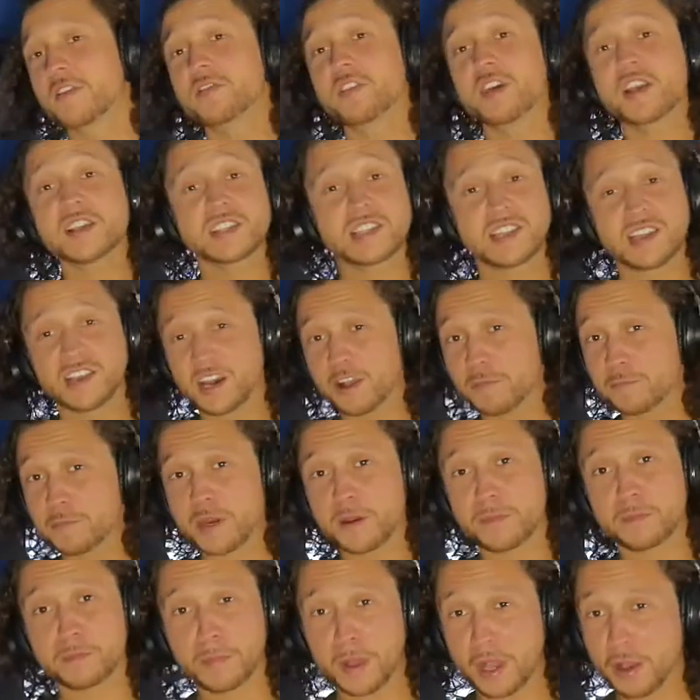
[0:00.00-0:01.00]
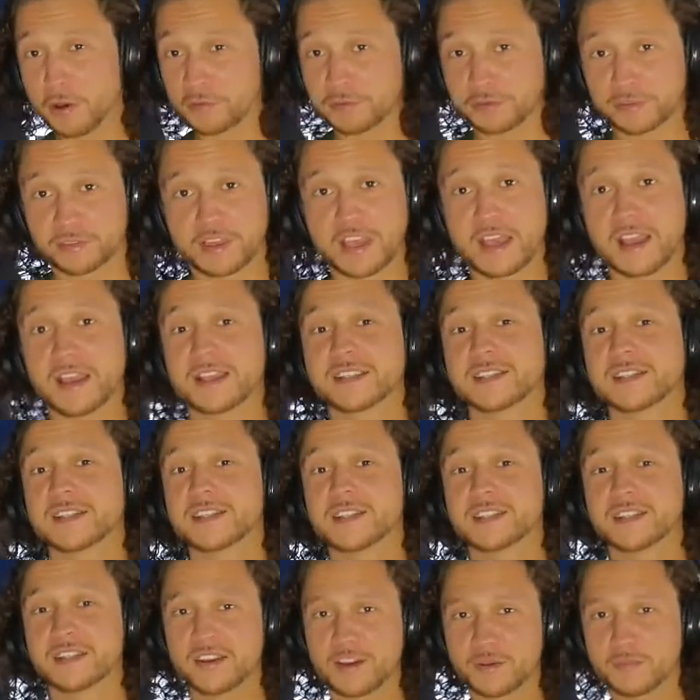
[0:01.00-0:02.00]
There's a little bit of both, guys. It's
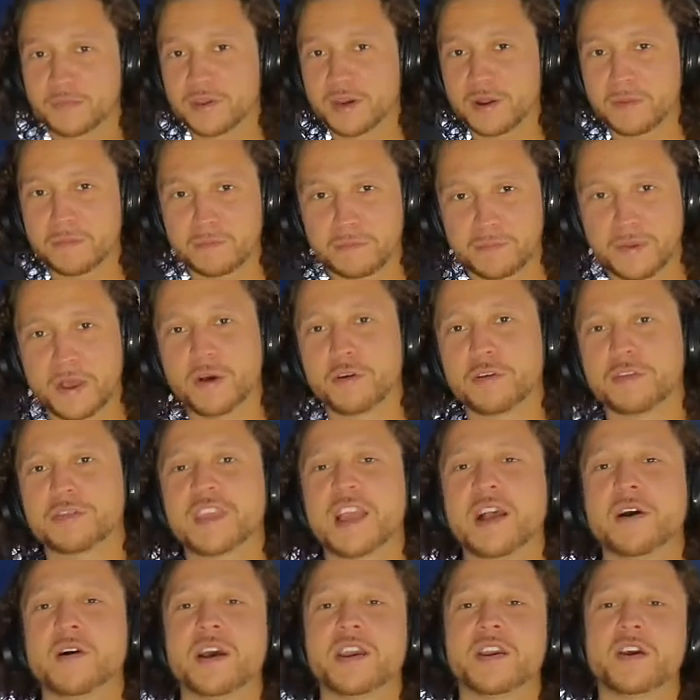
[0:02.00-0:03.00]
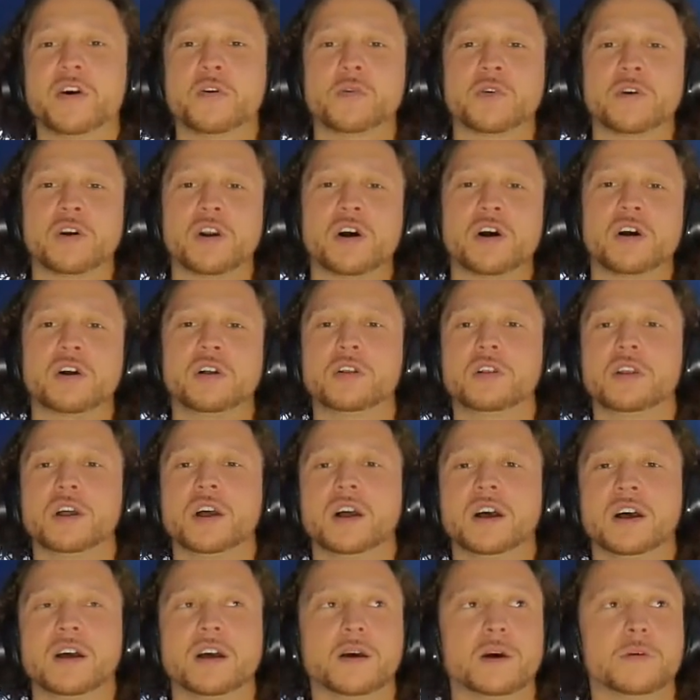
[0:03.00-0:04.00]
a little bit of both. Now, I know we're
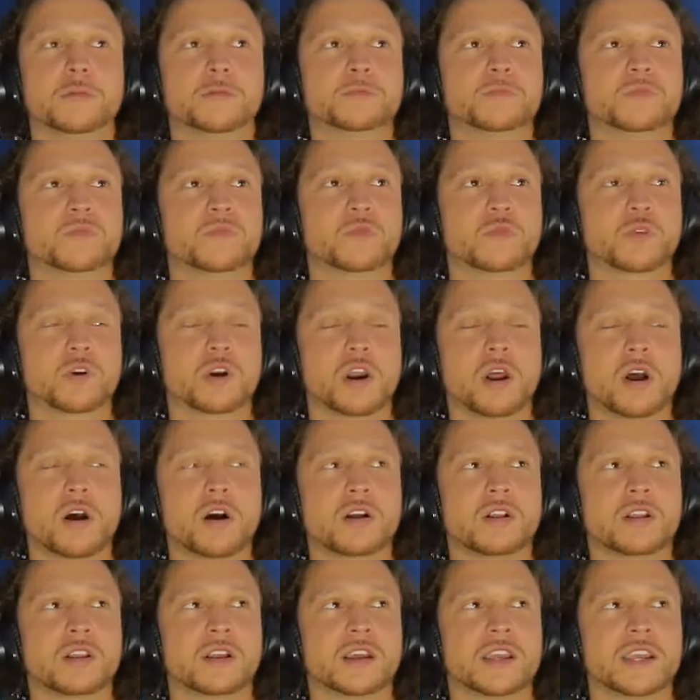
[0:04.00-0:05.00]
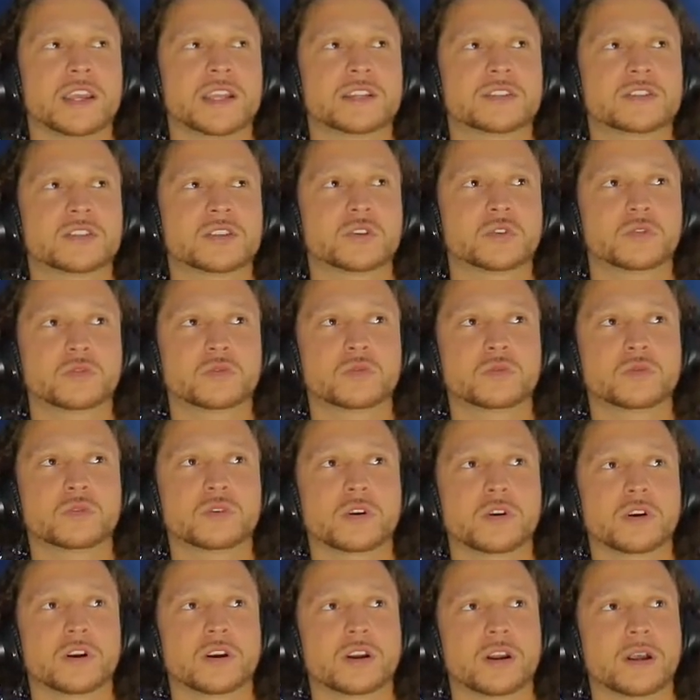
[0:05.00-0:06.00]
all in tune
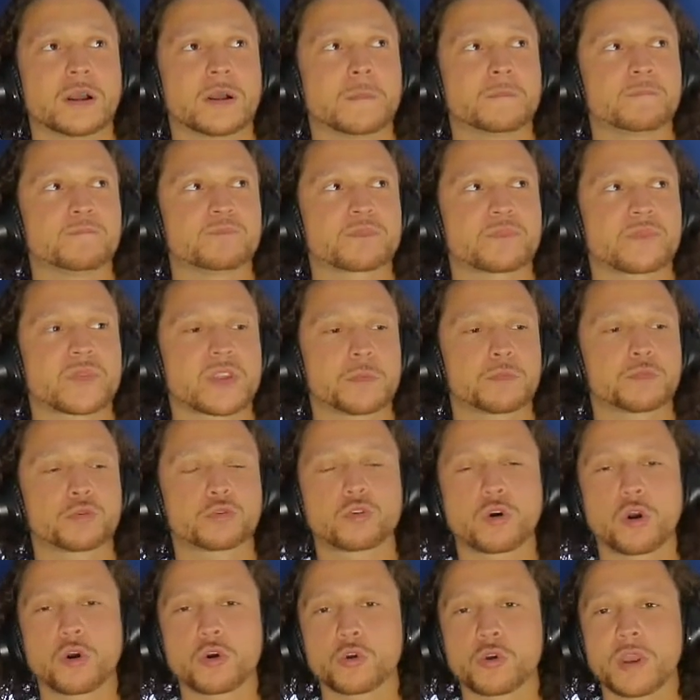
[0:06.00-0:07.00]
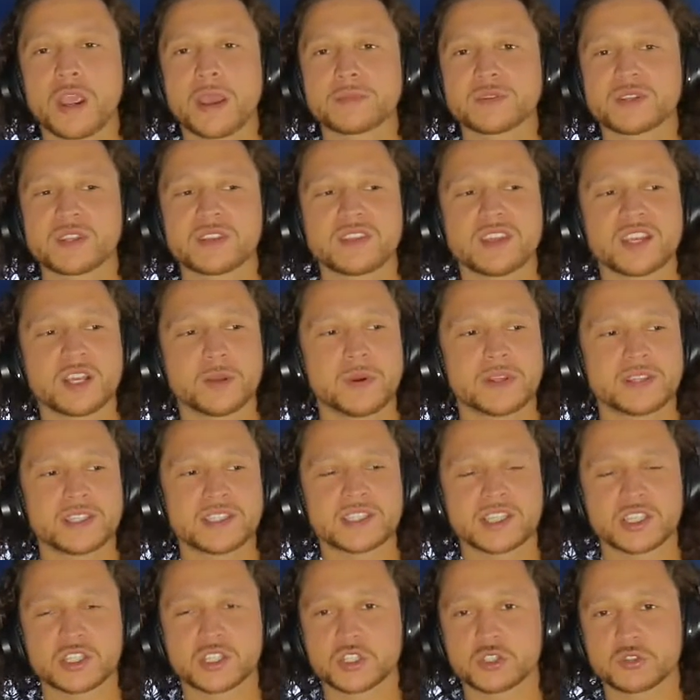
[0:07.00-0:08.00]
or programmed to think about
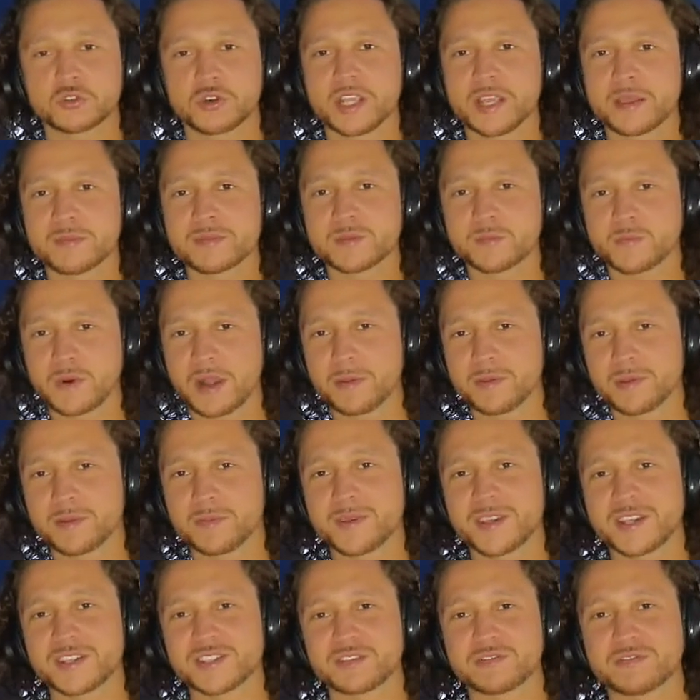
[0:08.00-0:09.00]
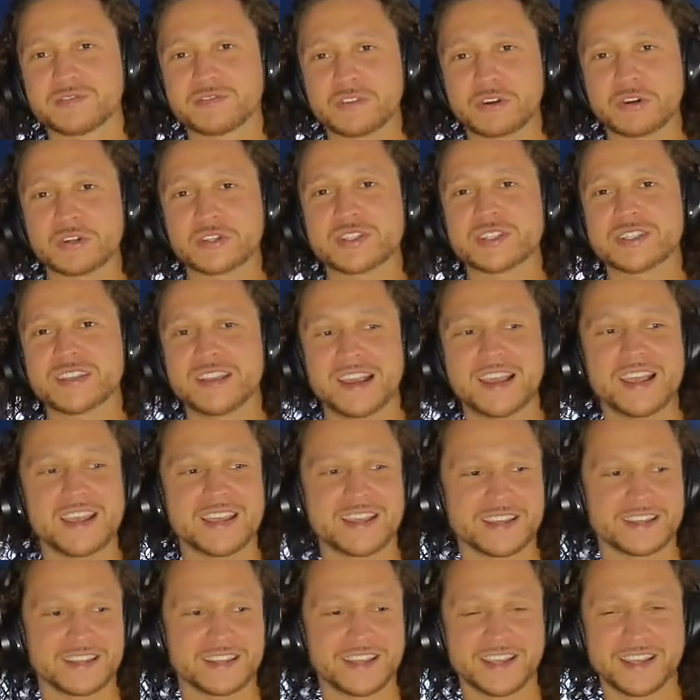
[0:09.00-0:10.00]
these extremes probably because of First
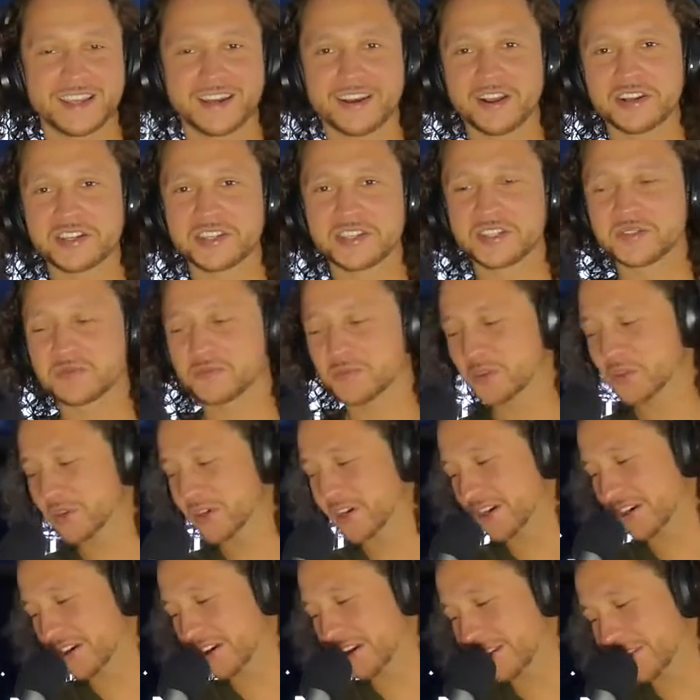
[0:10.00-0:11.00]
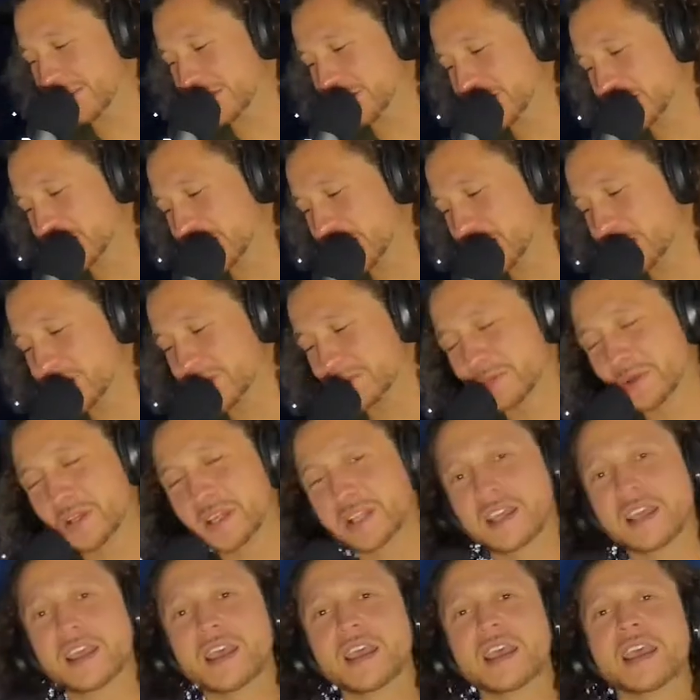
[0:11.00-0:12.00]
Take and Undisputed and all those shows,
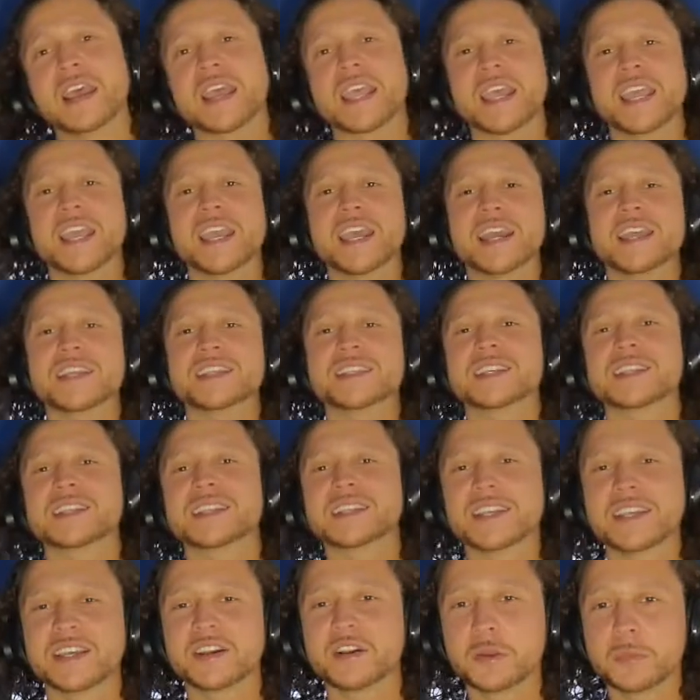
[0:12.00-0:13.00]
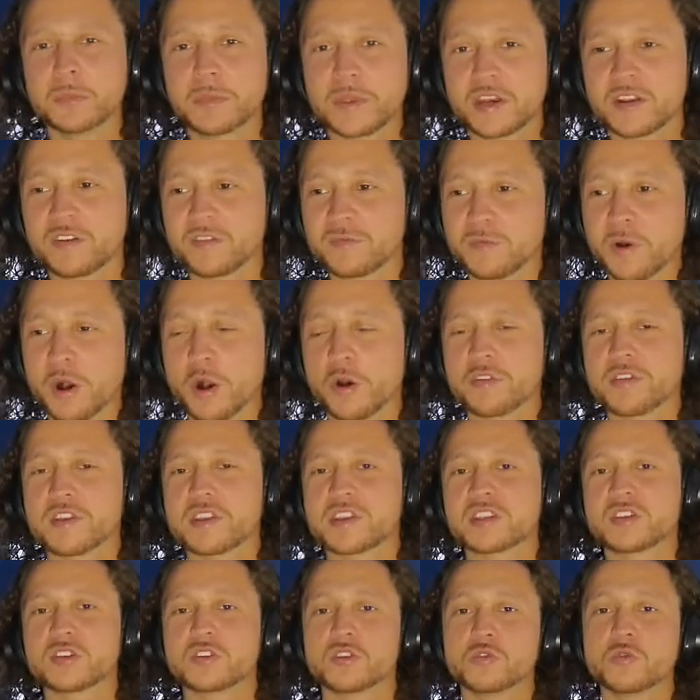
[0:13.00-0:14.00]
but it is a little bit of both.
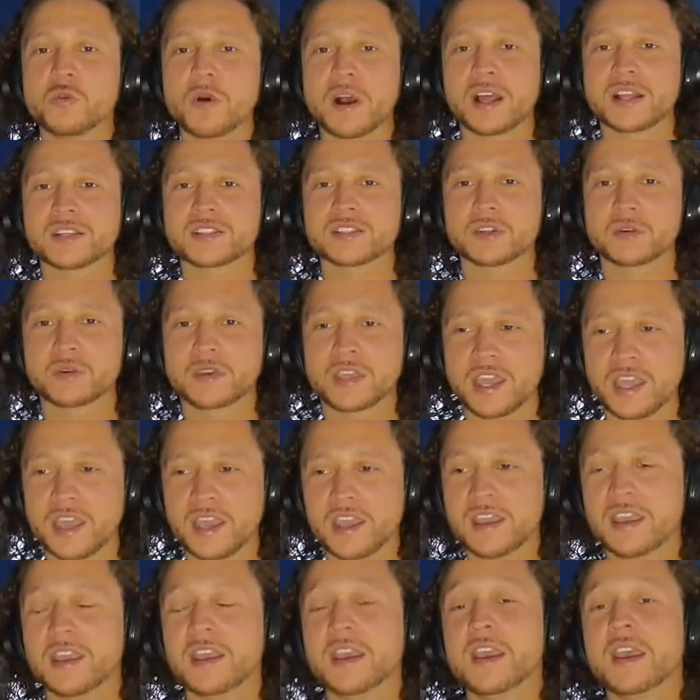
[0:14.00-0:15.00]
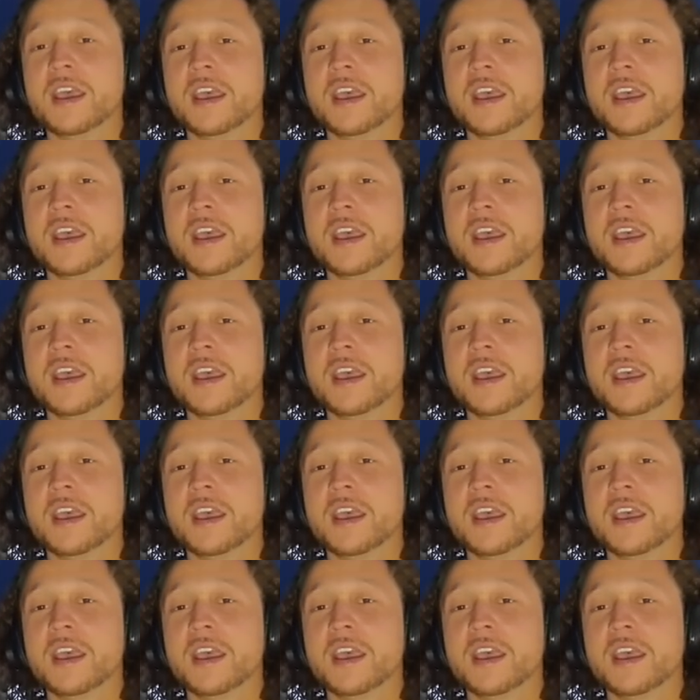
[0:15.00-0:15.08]
It's nuanced, okay?